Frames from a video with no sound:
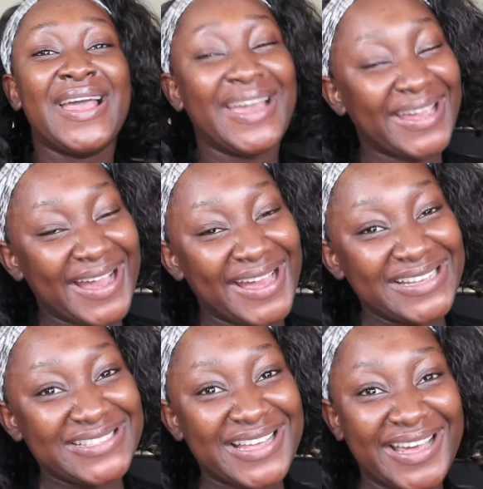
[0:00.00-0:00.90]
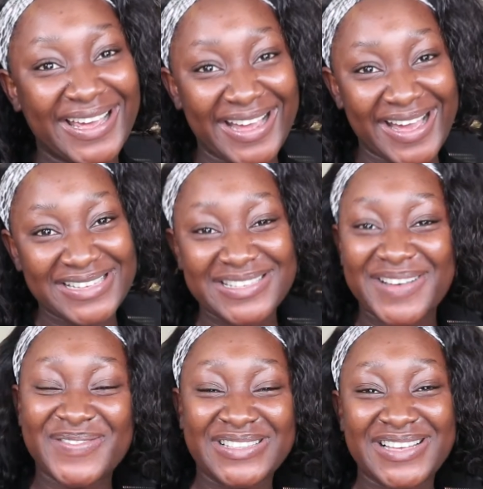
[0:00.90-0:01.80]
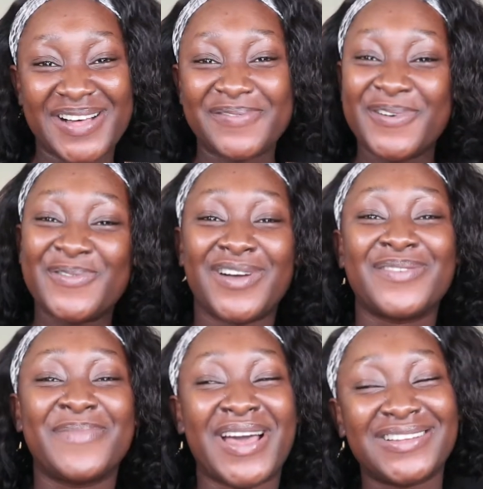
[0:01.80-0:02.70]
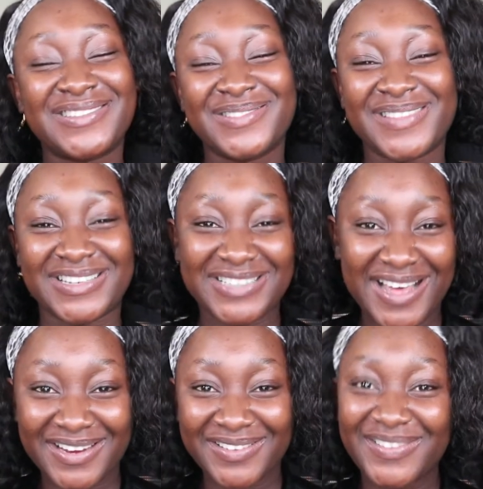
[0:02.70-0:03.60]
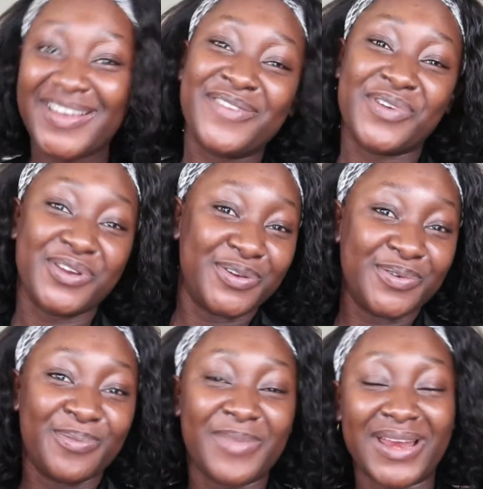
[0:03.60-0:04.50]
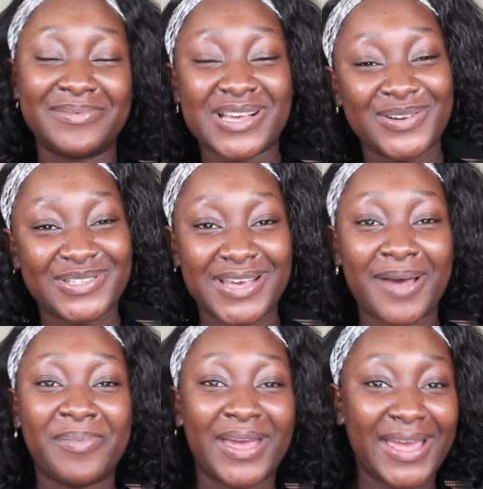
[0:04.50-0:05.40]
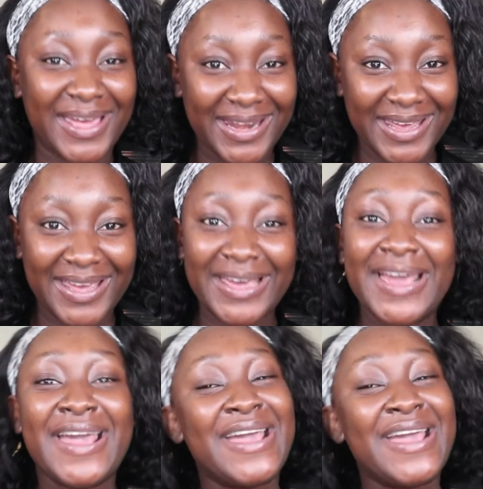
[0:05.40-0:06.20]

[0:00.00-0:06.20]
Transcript: Hey guys, hey guys, what's up? Welcome back to the channel. If you're new, my name is Akosua Benhene.